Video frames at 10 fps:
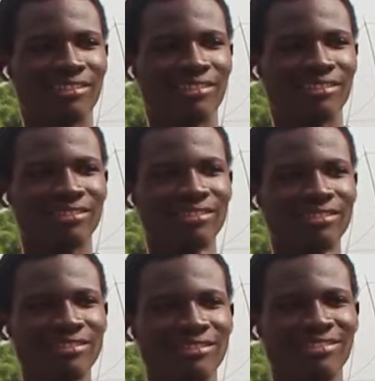
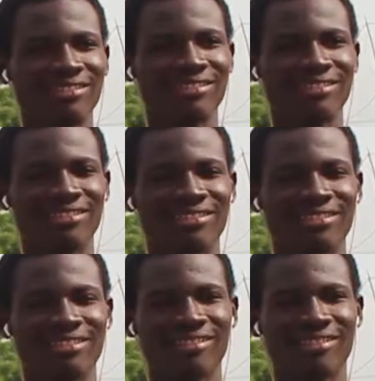
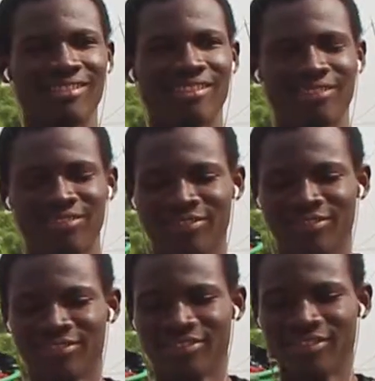
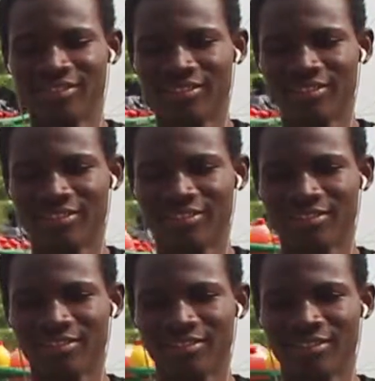
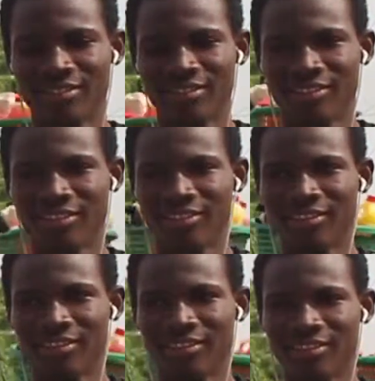
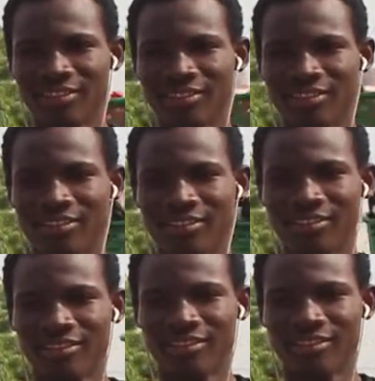
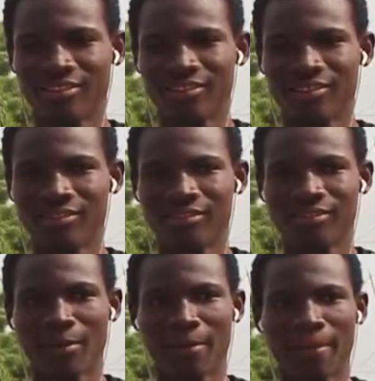This person isn't speaking.